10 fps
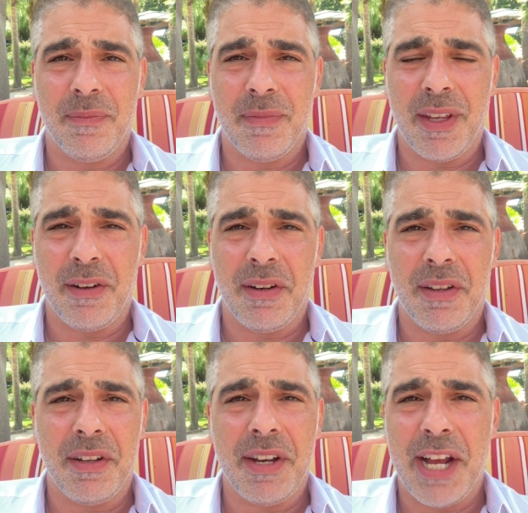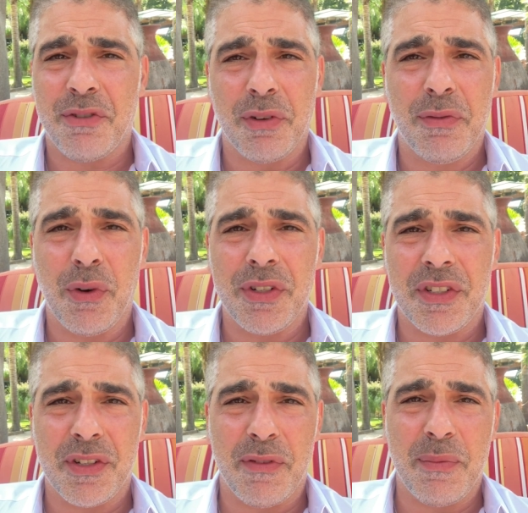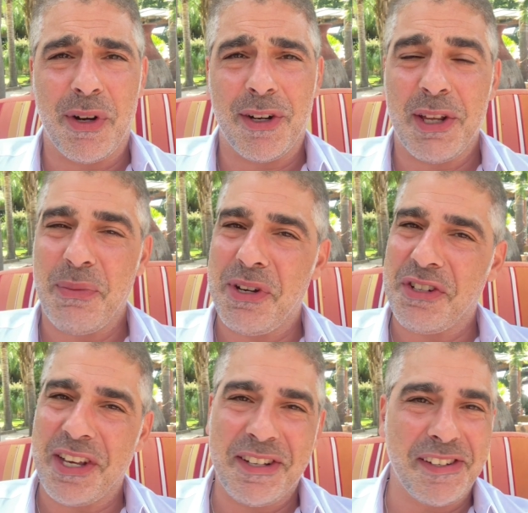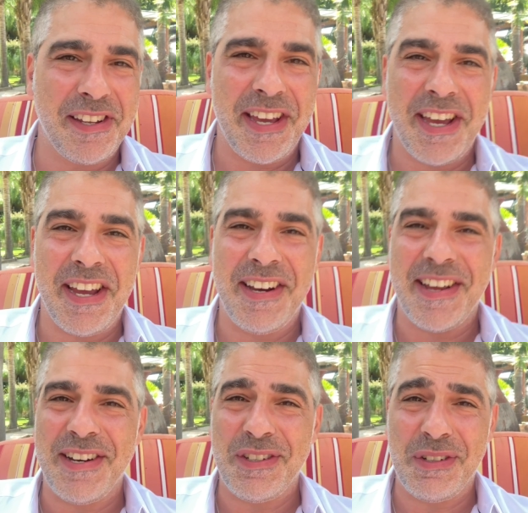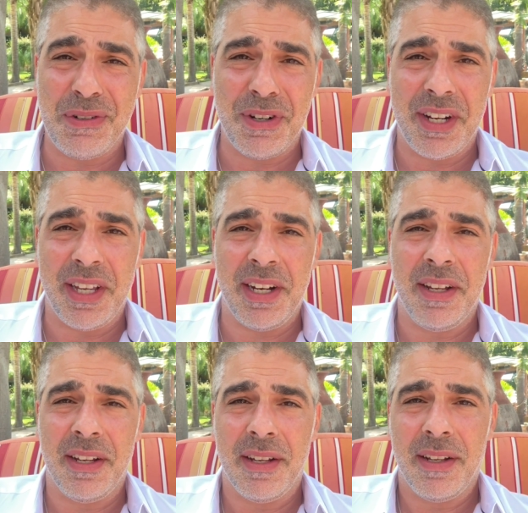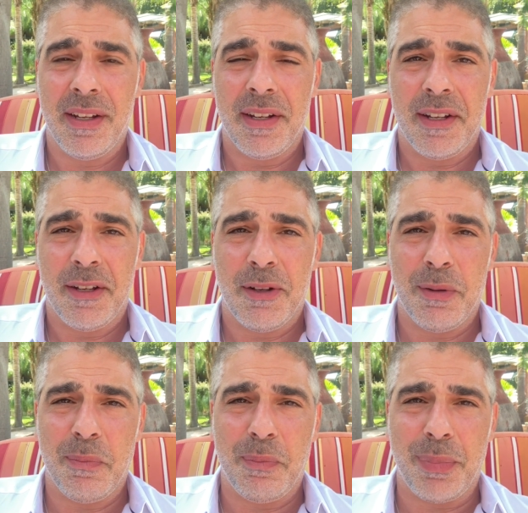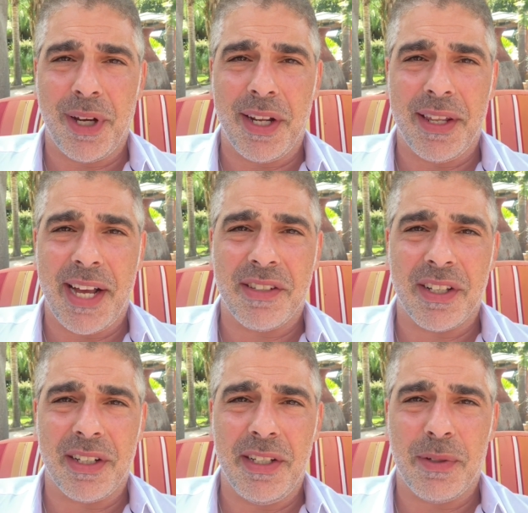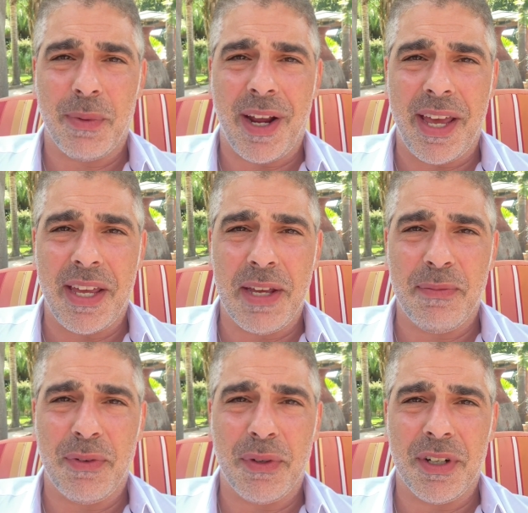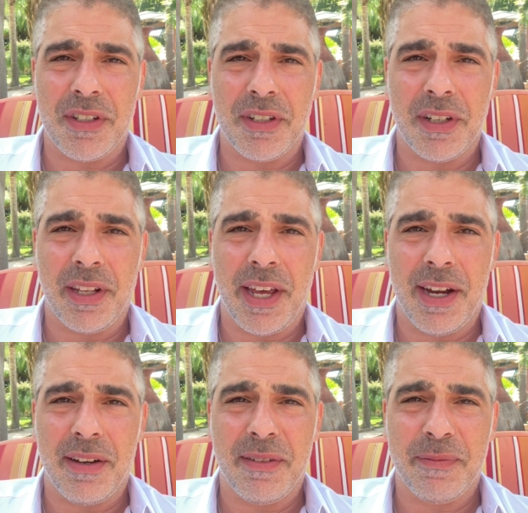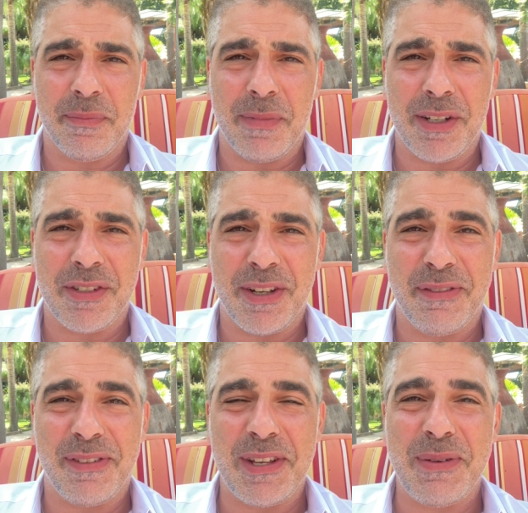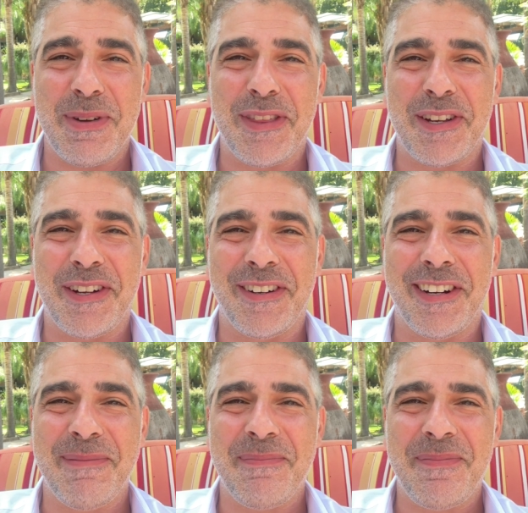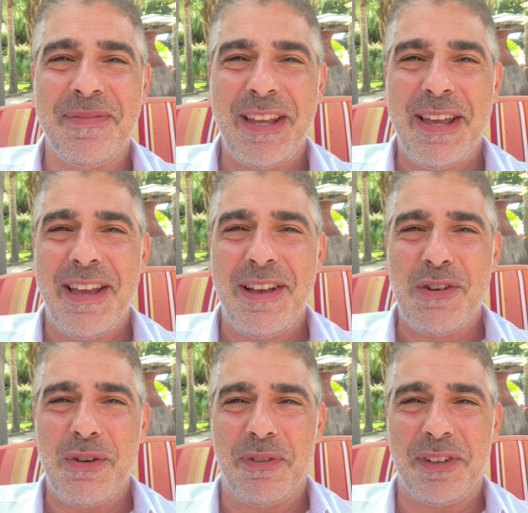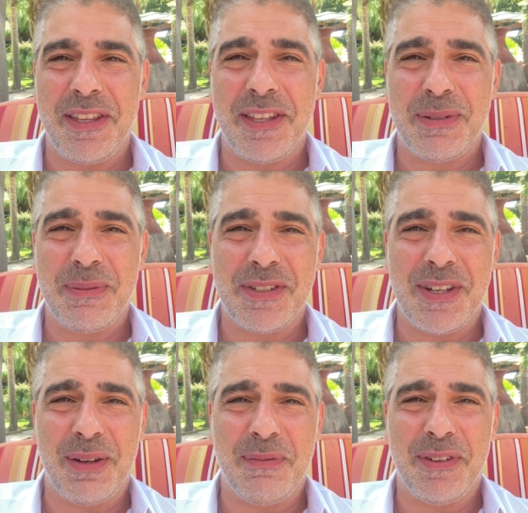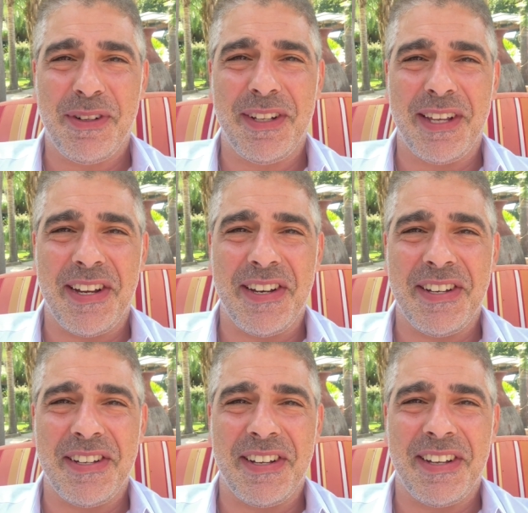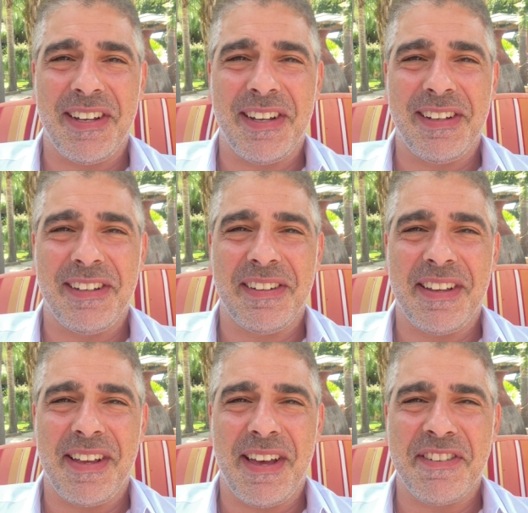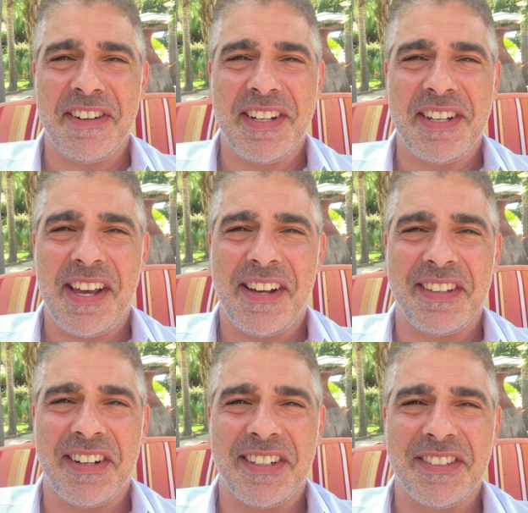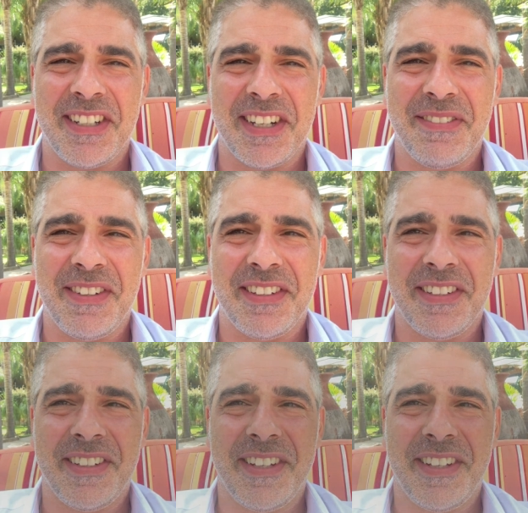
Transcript: the natural forces of the market, which get delayed and distorted. But that's at least what I aim for, to let myself flow with the current. Hopefully this was helpful, and have a great day out there, and I'll check in with you a little